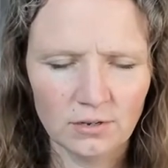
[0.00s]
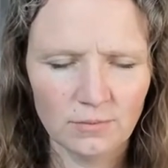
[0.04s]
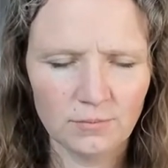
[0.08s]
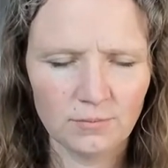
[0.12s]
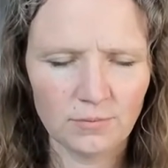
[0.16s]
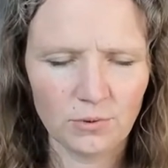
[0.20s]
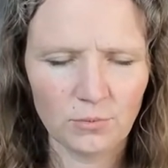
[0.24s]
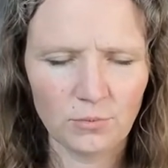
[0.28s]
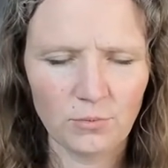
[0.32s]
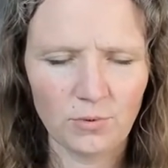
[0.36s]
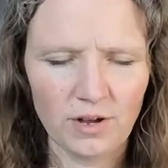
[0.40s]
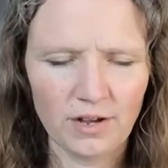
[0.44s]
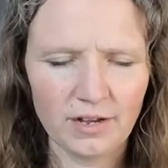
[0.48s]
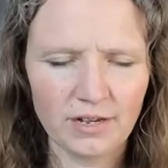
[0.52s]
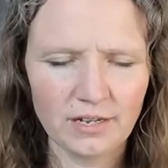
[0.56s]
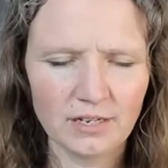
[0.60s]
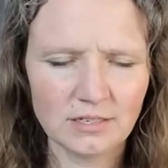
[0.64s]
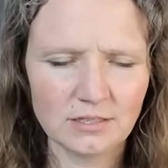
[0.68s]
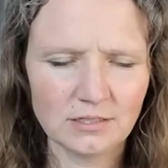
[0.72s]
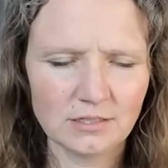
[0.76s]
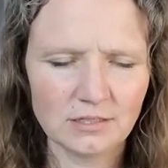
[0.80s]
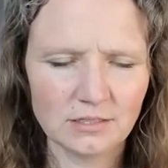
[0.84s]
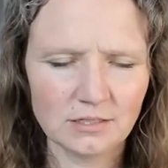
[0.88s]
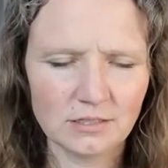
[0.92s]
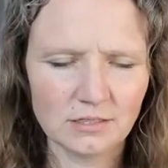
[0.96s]
But why
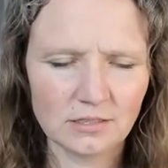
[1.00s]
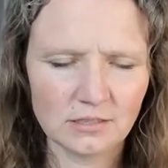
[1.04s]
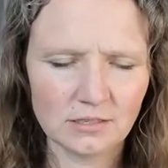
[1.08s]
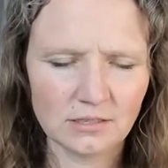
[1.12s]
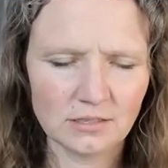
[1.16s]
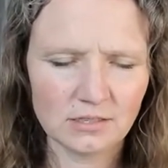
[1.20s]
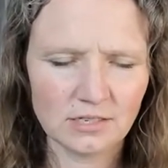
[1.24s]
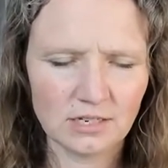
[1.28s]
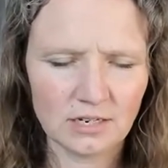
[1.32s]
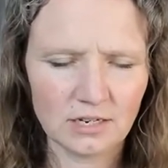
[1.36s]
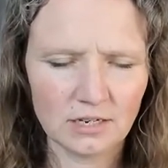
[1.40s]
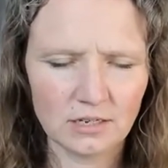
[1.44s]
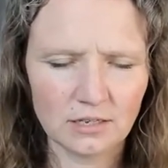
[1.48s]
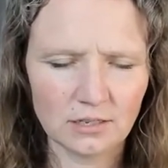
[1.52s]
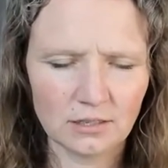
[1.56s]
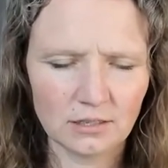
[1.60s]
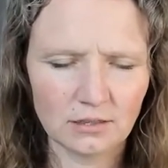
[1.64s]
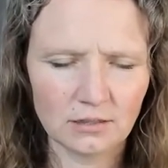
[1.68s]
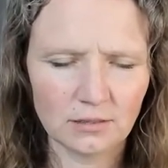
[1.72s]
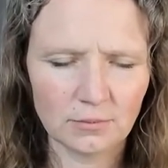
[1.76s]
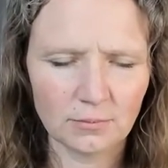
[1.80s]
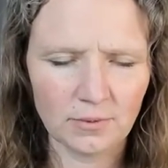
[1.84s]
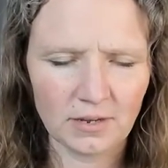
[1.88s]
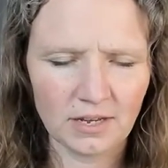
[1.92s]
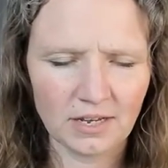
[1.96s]
is it taking
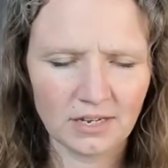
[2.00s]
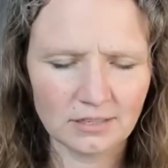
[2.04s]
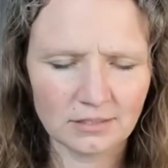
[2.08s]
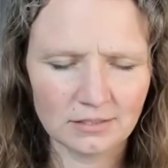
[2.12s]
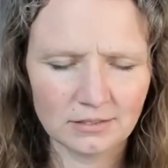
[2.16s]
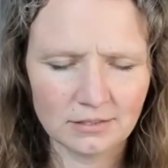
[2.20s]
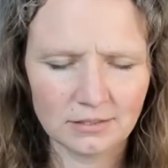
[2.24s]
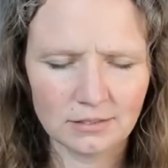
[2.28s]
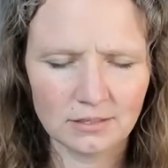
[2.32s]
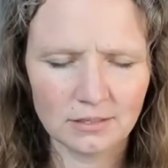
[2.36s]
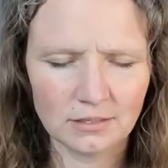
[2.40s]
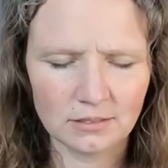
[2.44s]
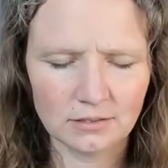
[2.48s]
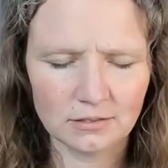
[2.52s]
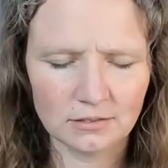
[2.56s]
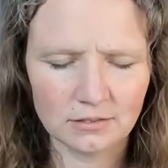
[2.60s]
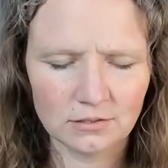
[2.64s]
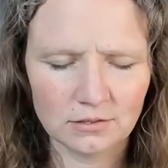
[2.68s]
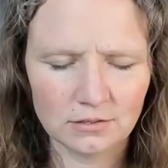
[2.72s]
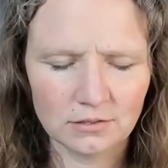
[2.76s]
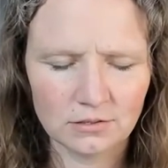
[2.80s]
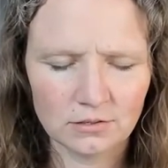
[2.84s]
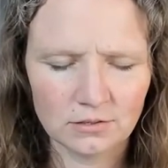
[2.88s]
the back seat?